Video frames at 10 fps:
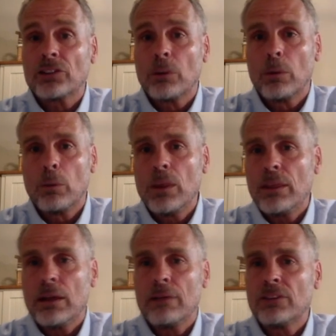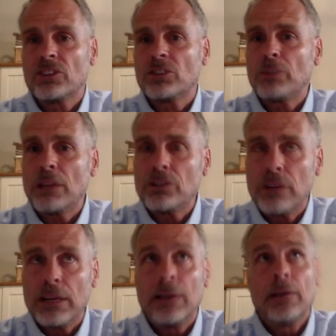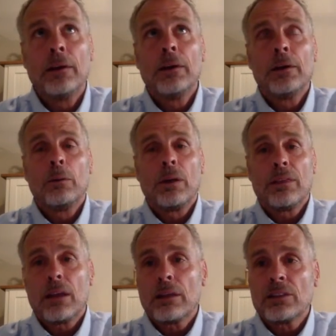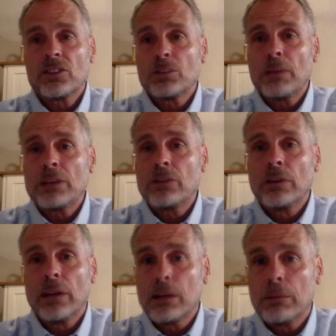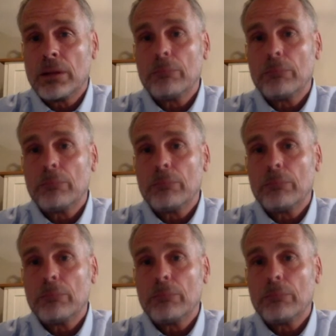So when we think of the suspensory, we think of the suspensory ligament,